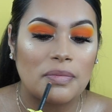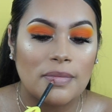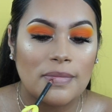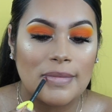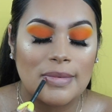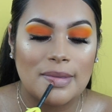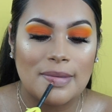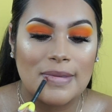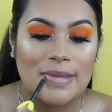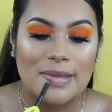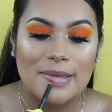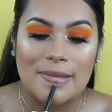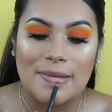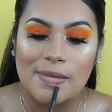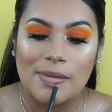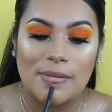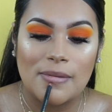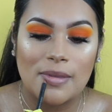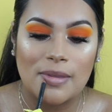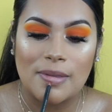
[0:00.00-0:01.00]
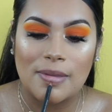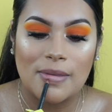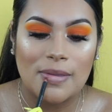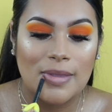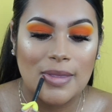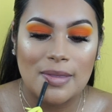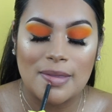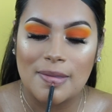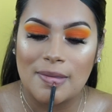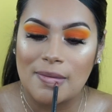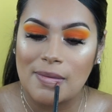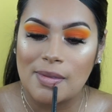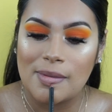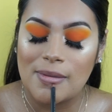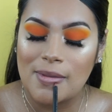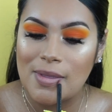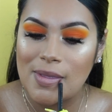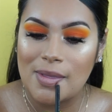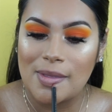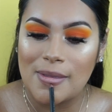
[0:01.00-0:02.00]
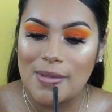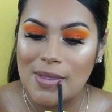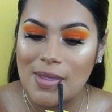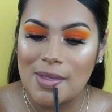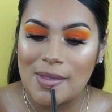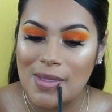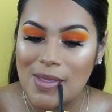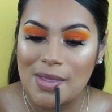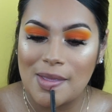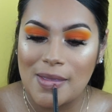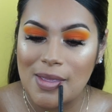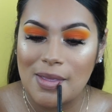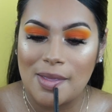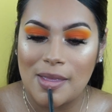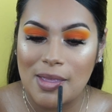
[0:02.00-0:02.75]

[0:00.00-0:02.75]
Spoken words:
Now we're taking the Italia lip liner in